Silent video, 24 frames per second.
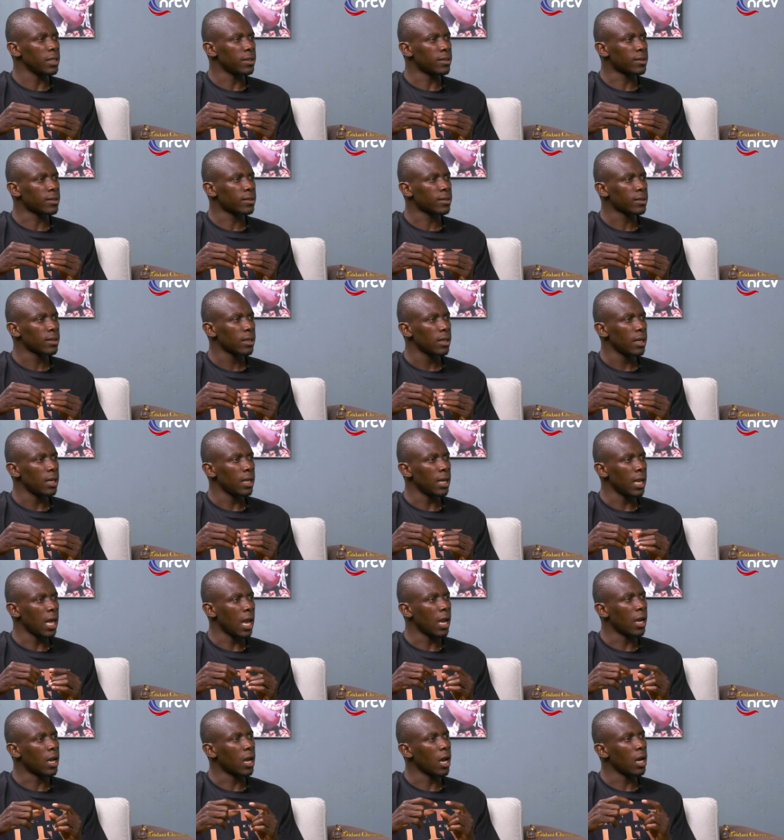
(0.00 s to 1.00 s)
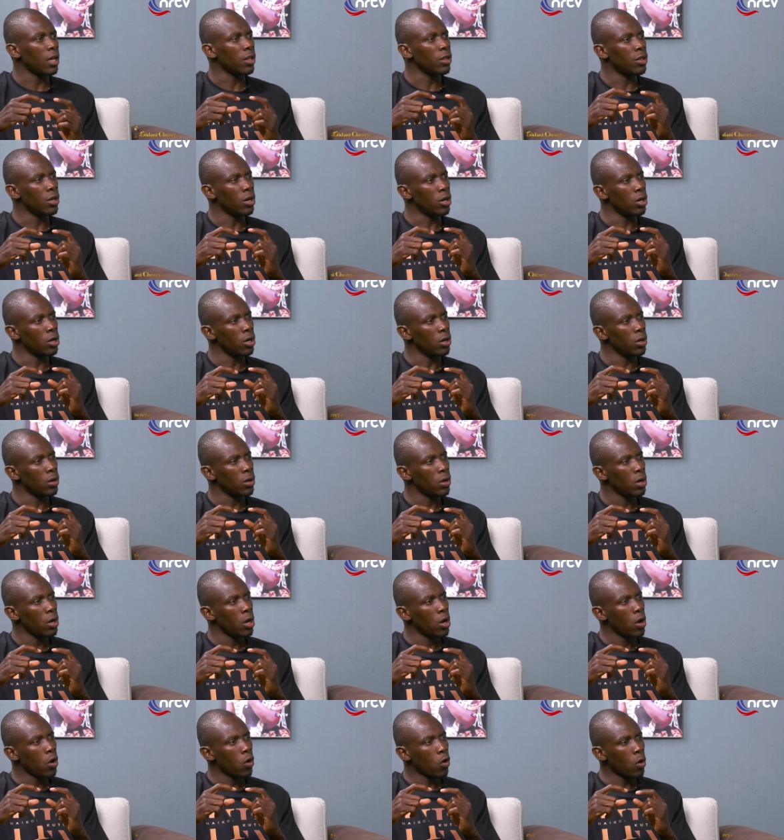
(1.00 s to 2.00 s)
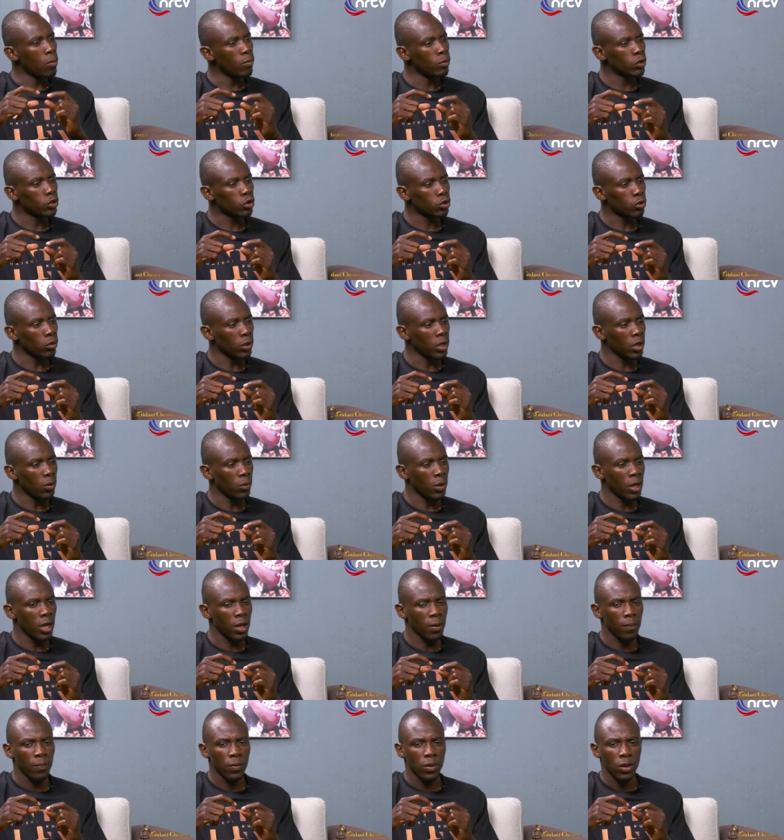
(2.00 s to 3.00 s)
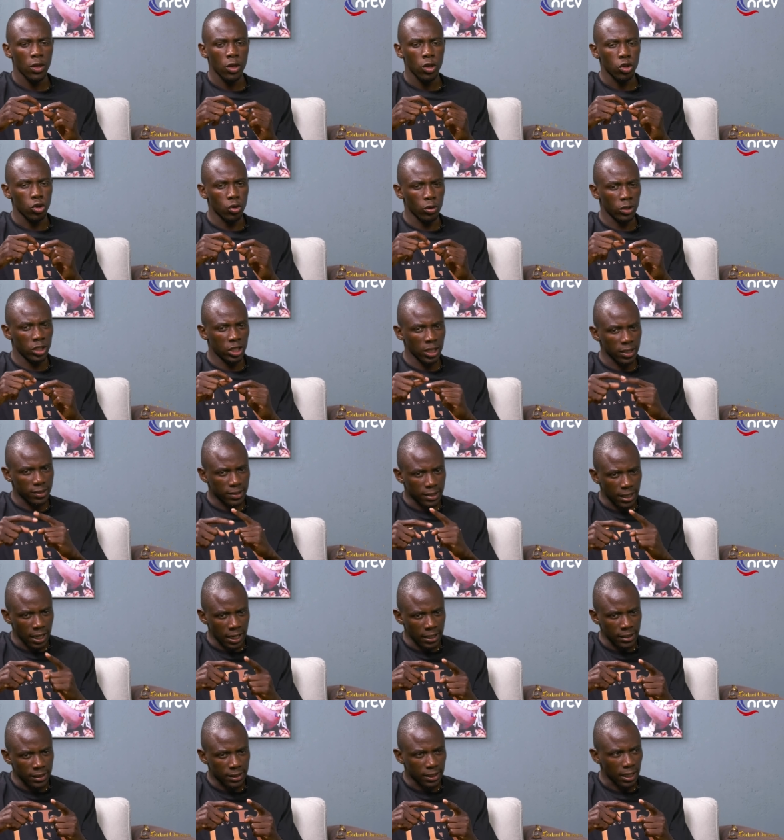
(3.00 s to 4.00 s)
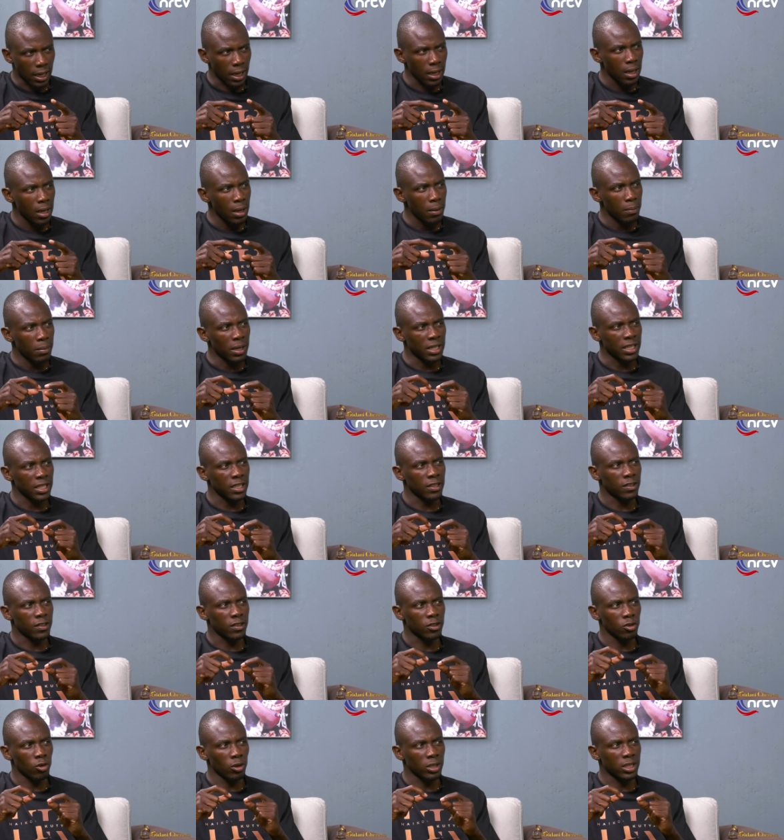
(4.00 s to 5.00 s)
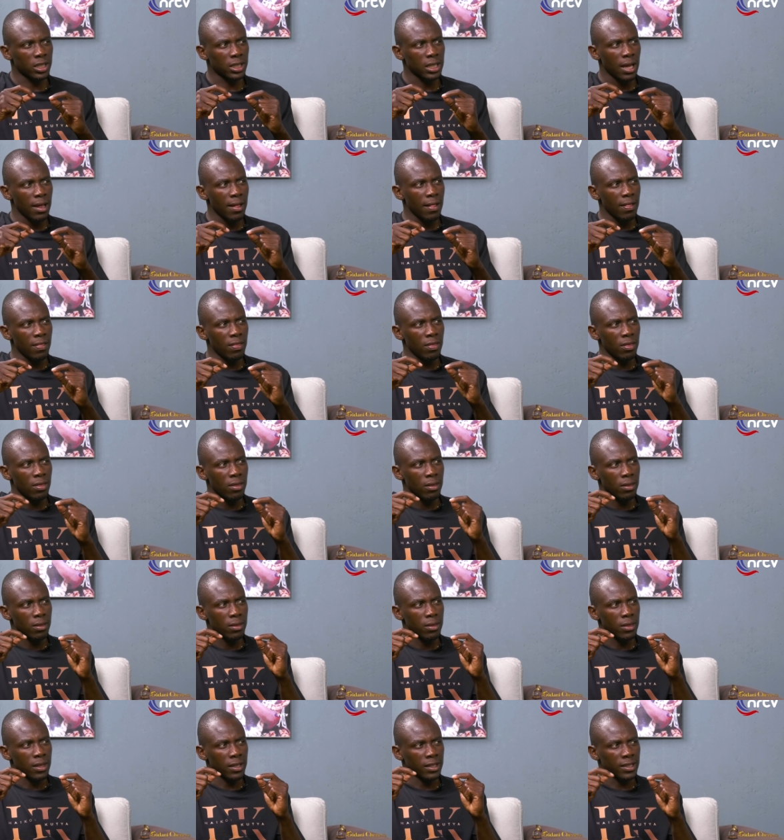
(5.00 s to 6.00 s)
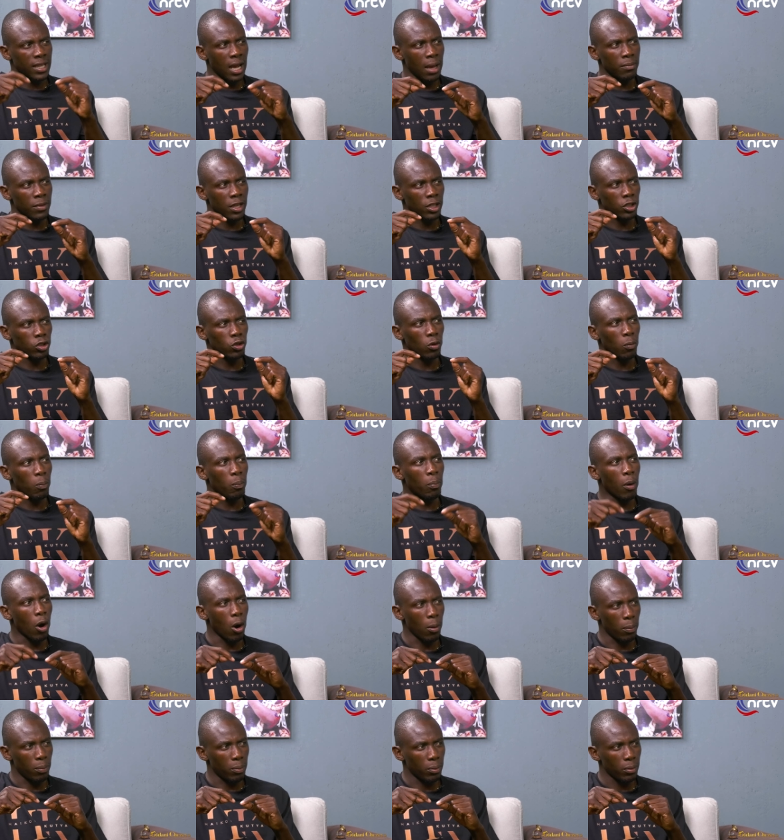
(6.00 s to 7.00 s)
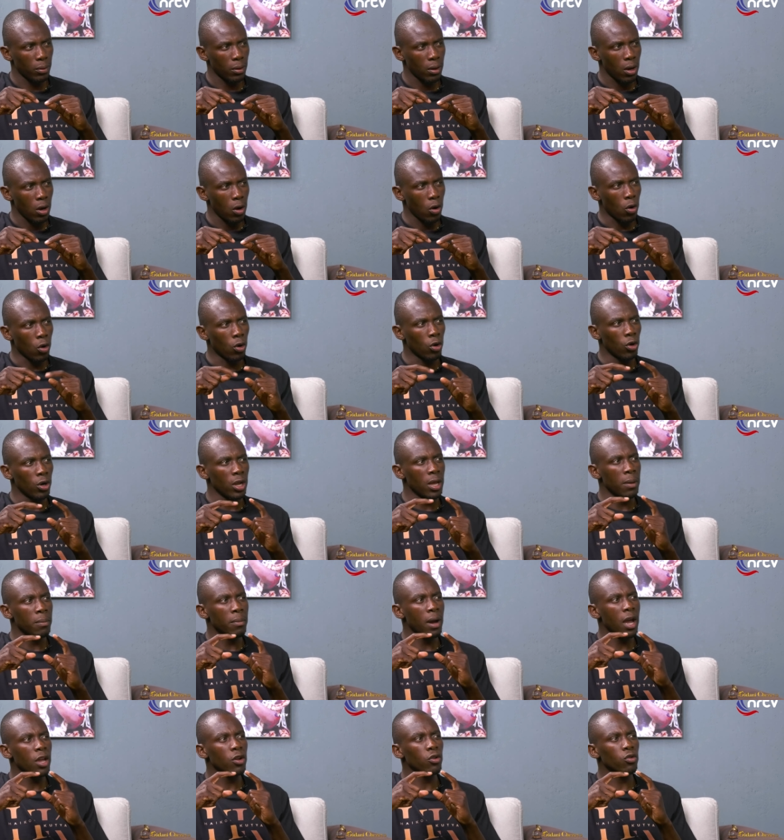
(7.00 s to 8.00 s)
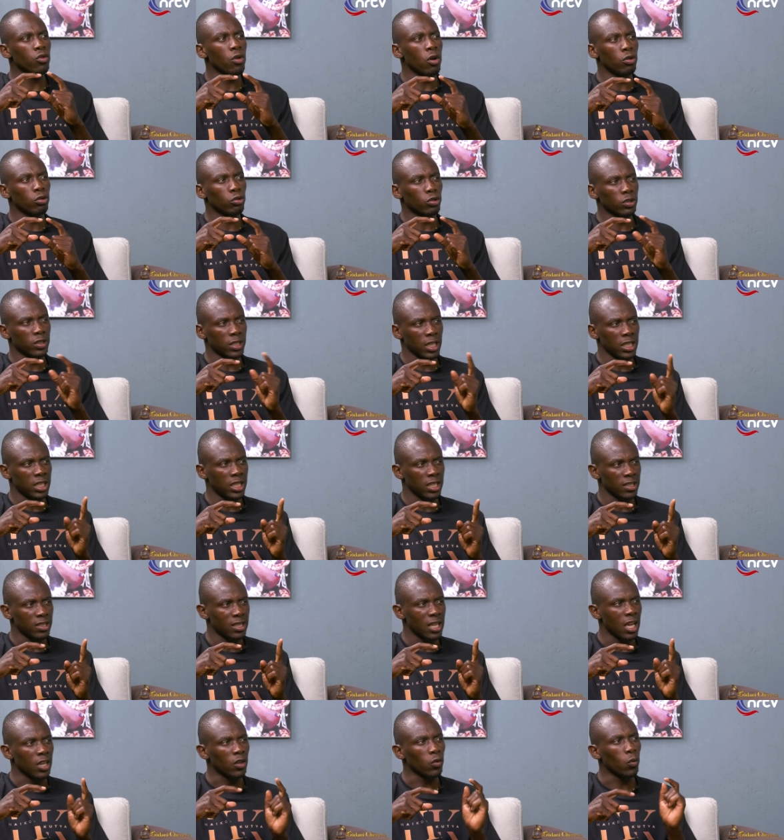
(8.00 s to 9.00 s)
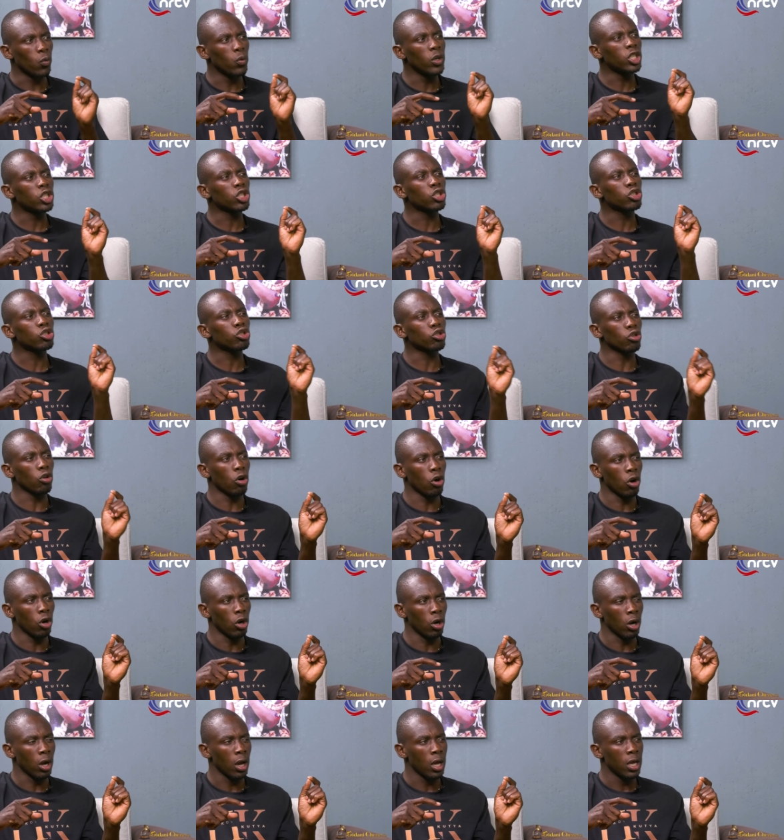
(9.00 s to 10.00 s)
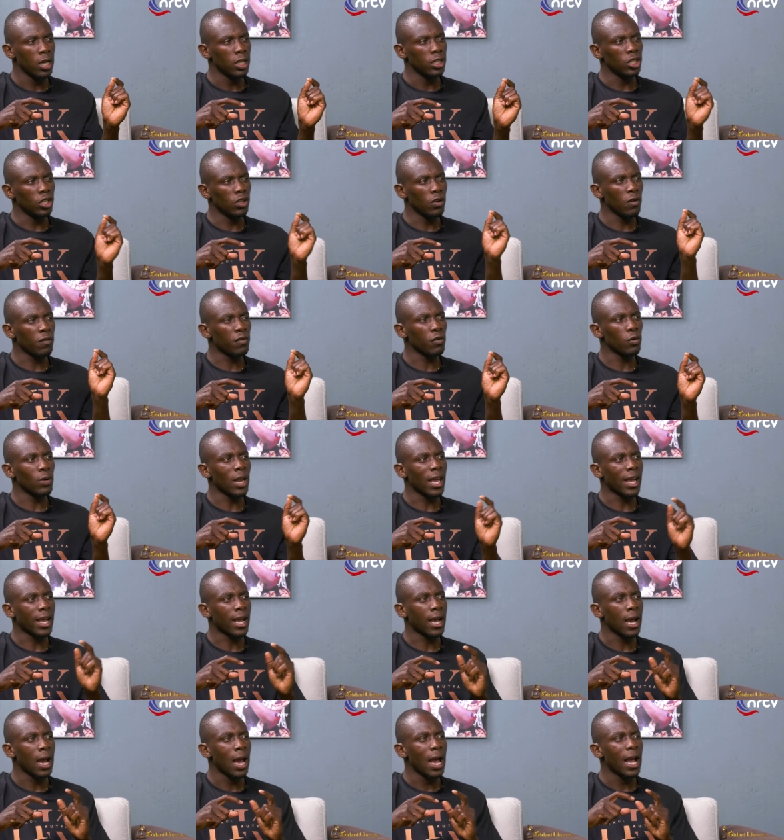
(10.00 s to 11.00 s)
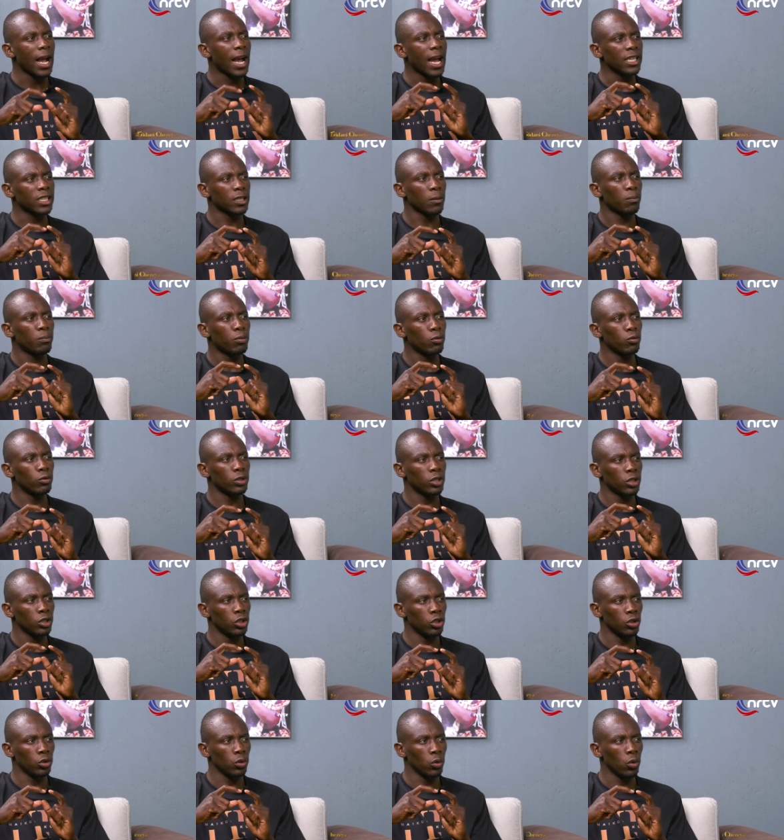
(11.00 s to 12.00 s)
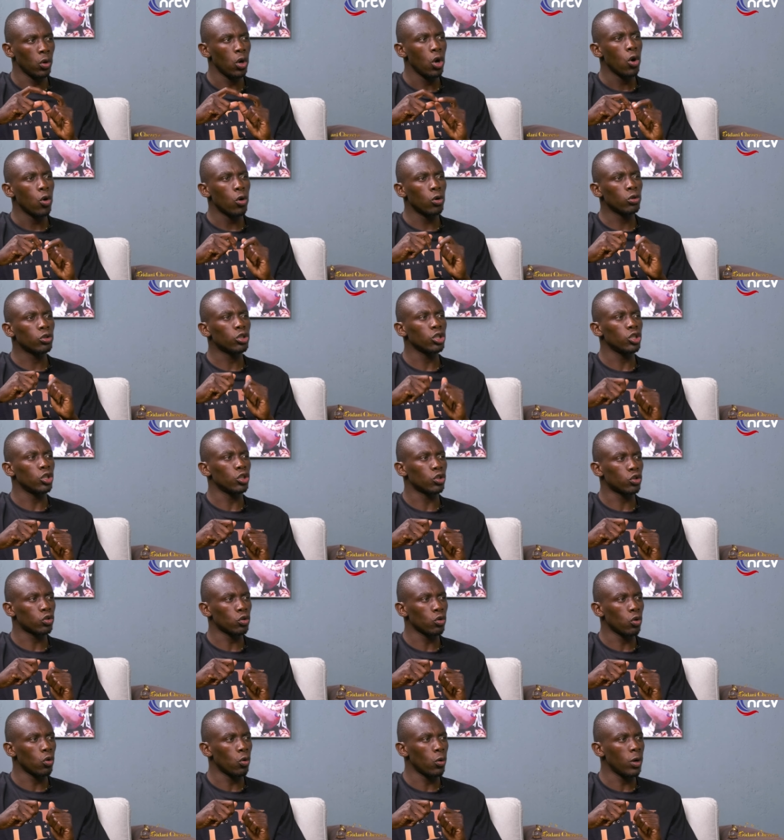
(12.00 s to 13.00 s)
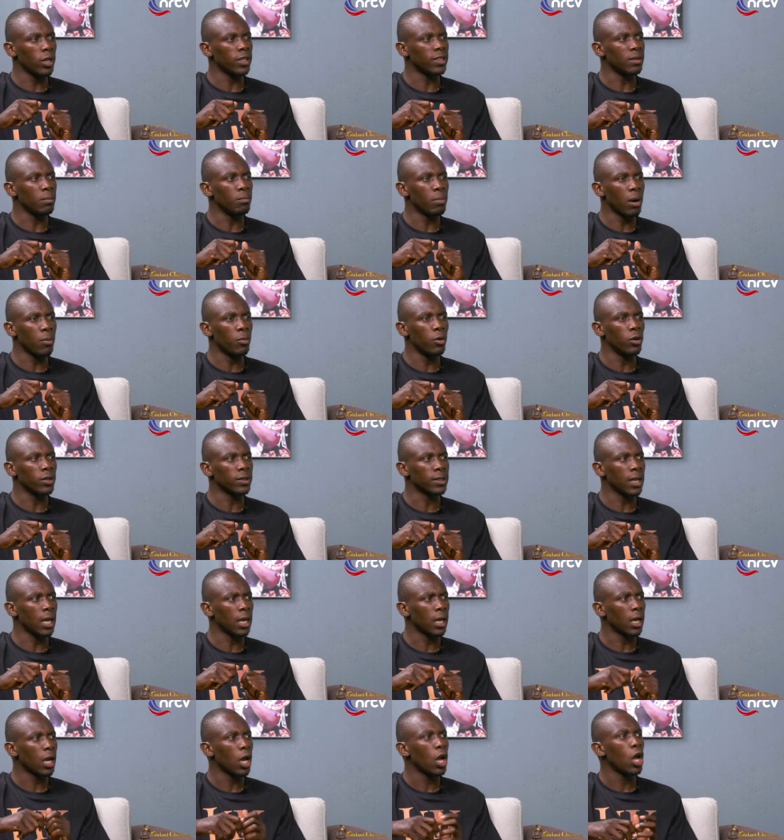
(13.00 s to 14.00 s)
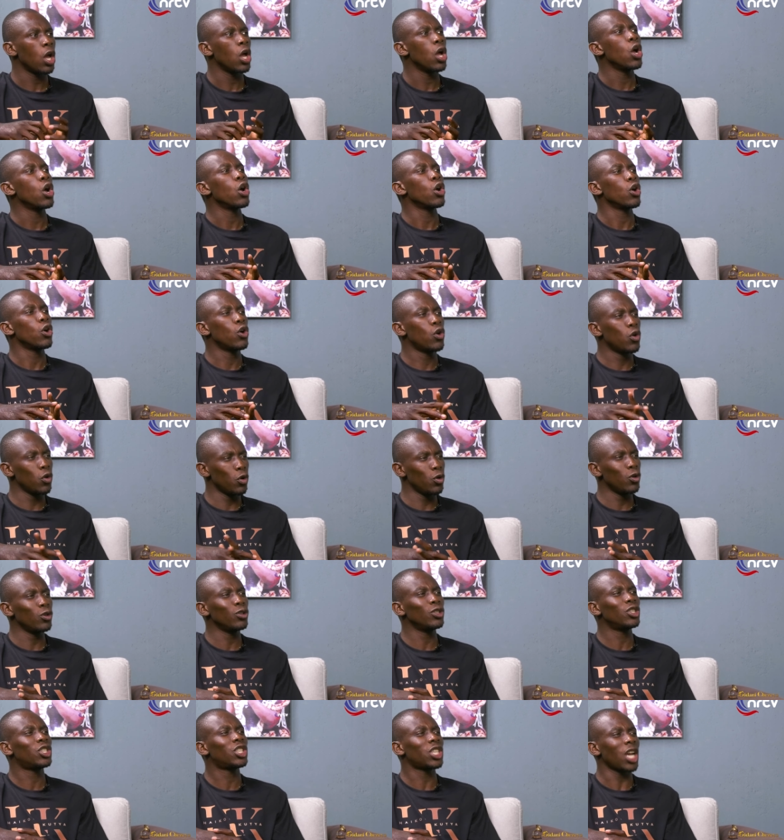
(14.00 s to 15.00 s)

it's like the common story where you just enter, but it's not the time that you pop. Or am I wrong to suggest that? Which song do you feel like catapulted you onto the song where Zimbabwe was like, good